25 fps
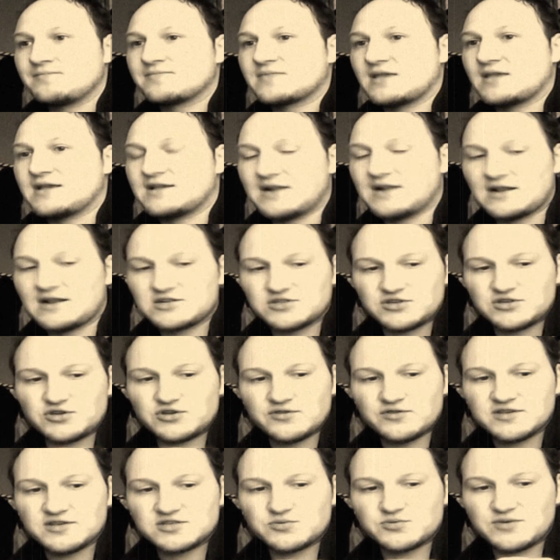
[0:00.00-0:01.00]
he can actually
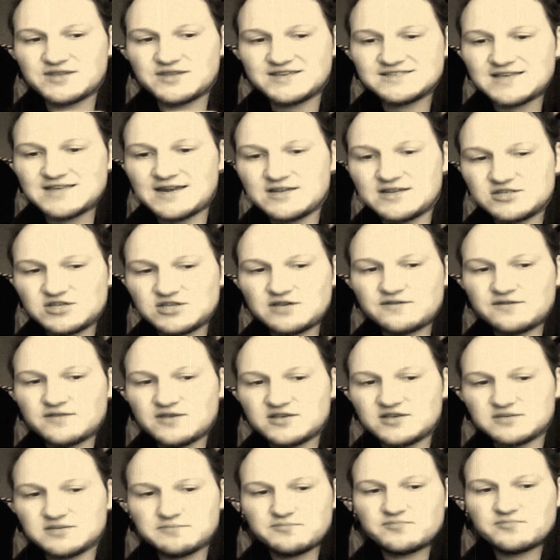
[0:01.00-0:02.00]
do this with his energy that
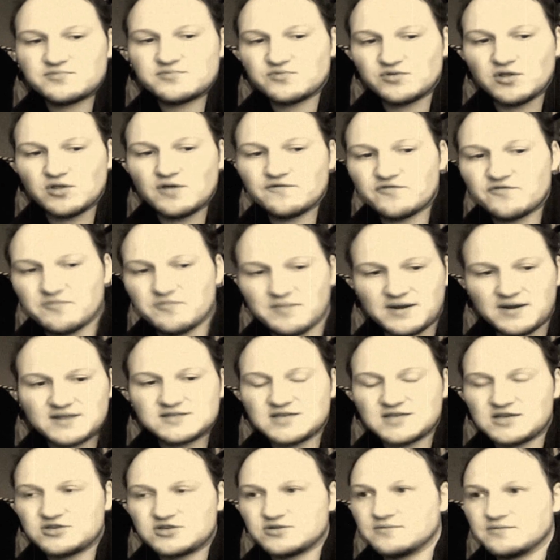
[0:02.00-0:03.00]
he's learned from
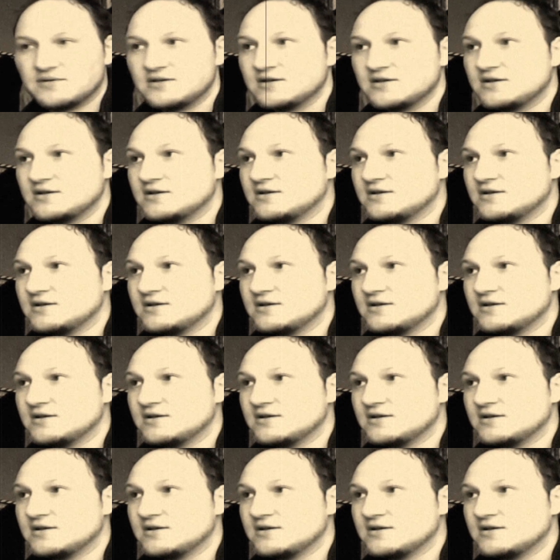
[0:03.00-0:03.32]
meditation.